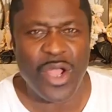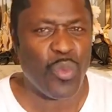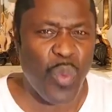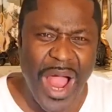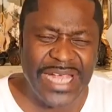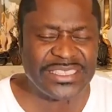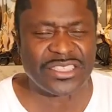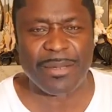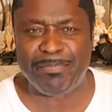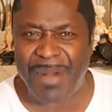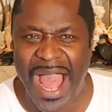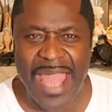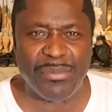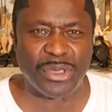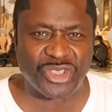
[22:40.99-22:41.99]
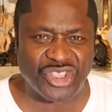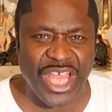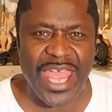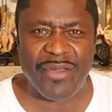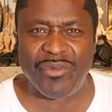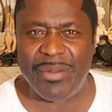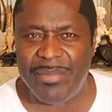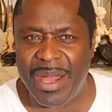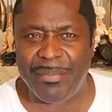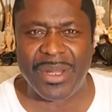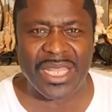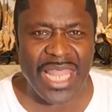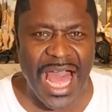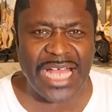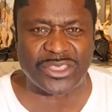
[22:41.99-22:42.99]
Why is the Bible saying remember
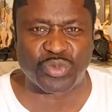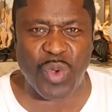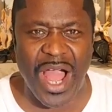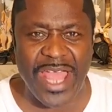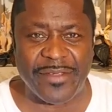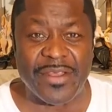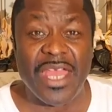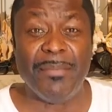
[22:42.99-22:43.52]
Lot's wife?